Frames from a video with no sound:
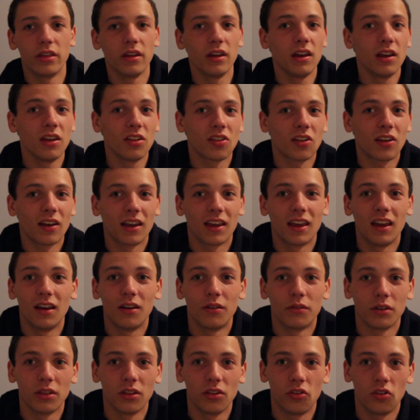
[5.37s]
thing is, I
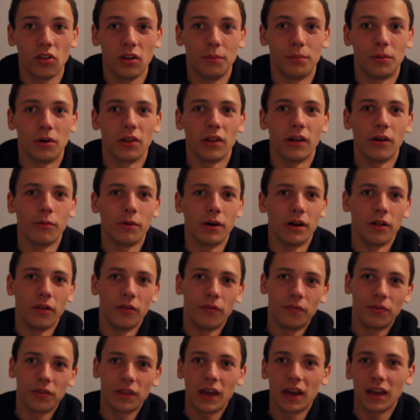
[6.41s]
can't really sleep all that well.
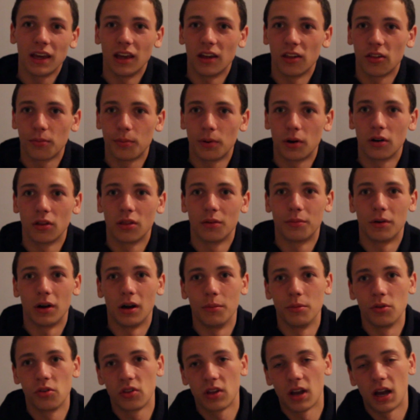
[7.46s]
I guess part of the
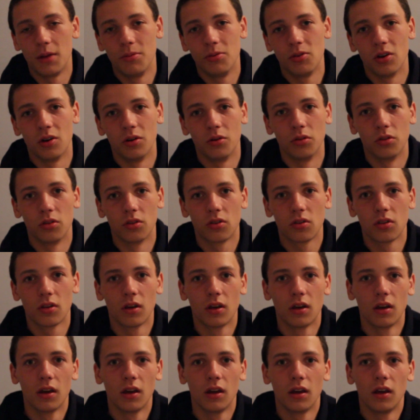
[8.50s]
problem is time zones,
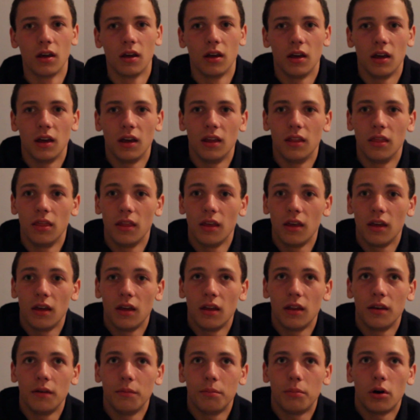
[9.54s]
and
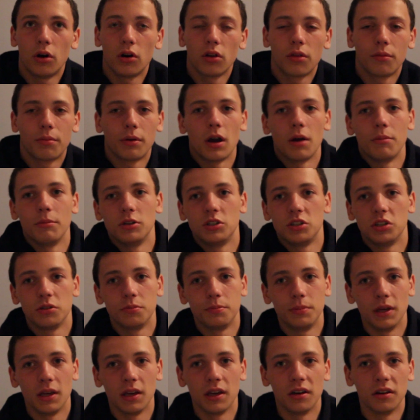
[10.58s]
then part of the problem is
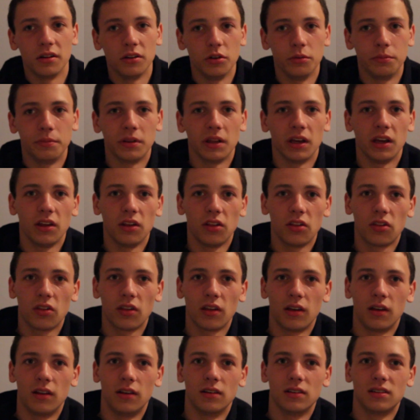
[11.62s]
just being in a new place.
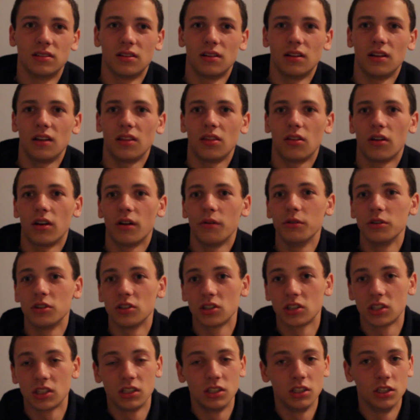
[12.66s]
And I thought I would
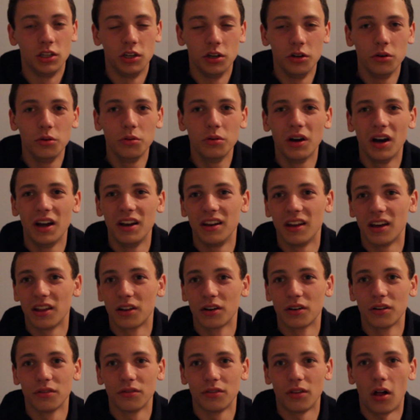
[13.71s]
just do
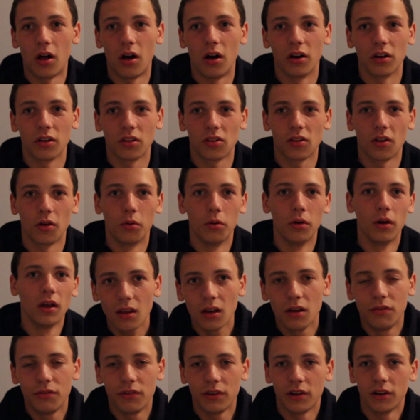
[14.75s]
another vlog, so
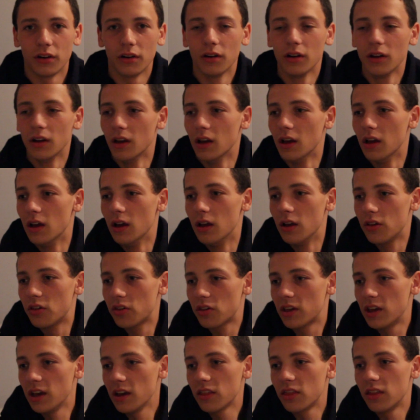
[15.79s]
I figure,
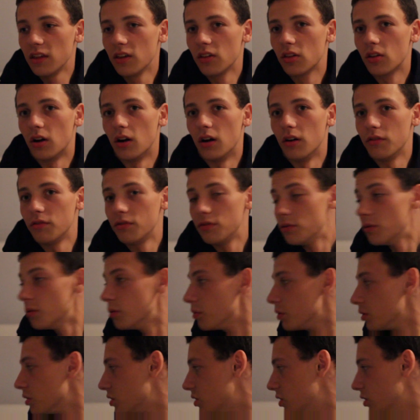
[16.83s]
let's kick things off.
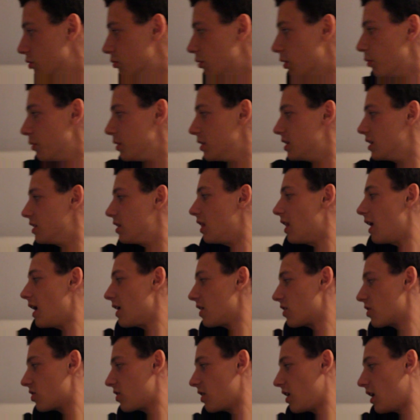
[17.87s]
We'll do what we did
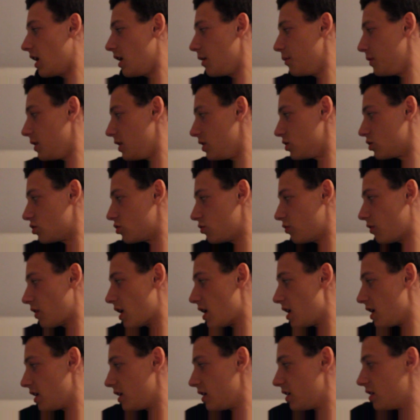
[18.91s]
last time and
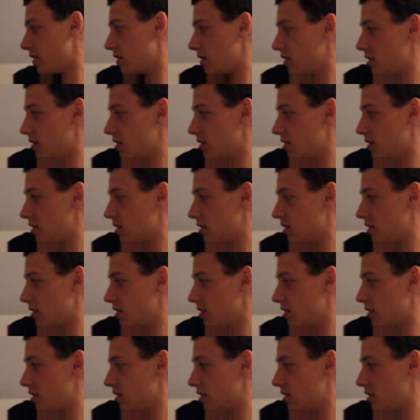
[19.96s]
try